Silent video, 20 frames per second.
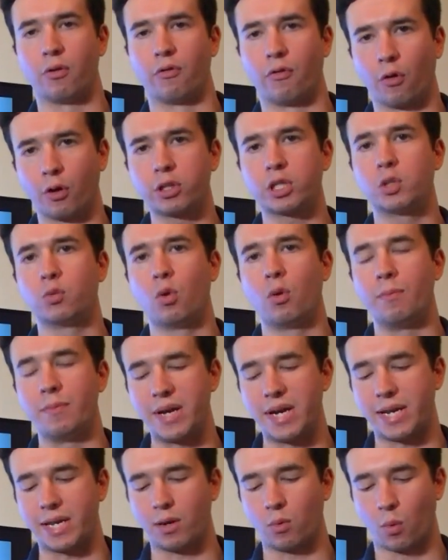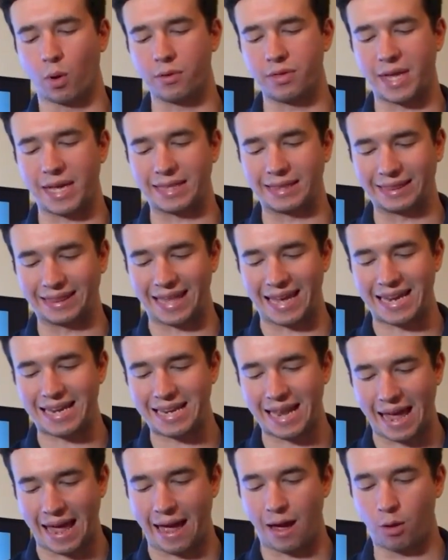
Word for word: a virtual meeting where they laid